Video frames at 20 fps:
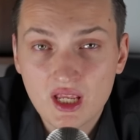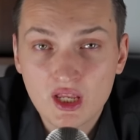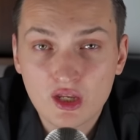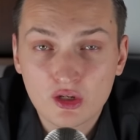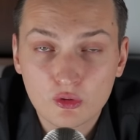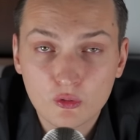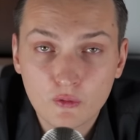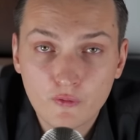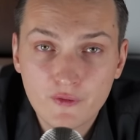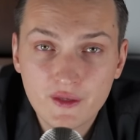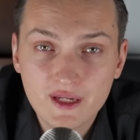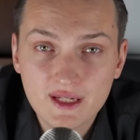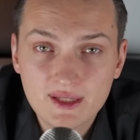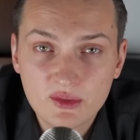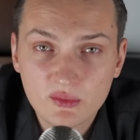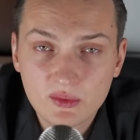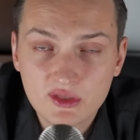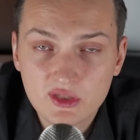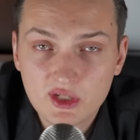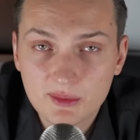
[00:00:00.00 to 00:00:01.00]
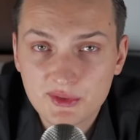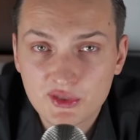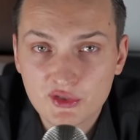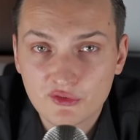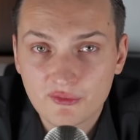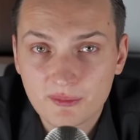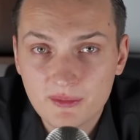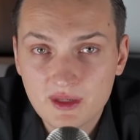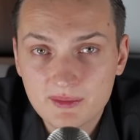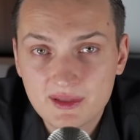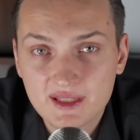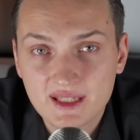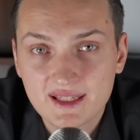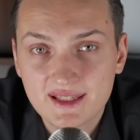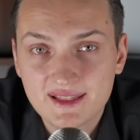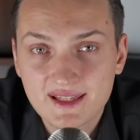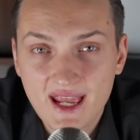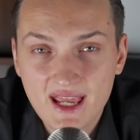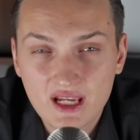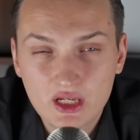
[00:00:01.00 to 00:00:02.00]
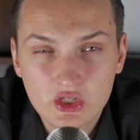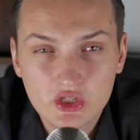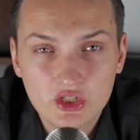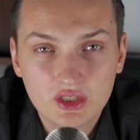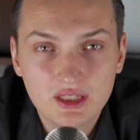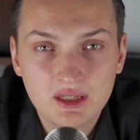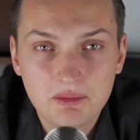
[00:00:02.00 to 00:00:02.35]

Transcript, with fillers: Good things in terms of memes is actually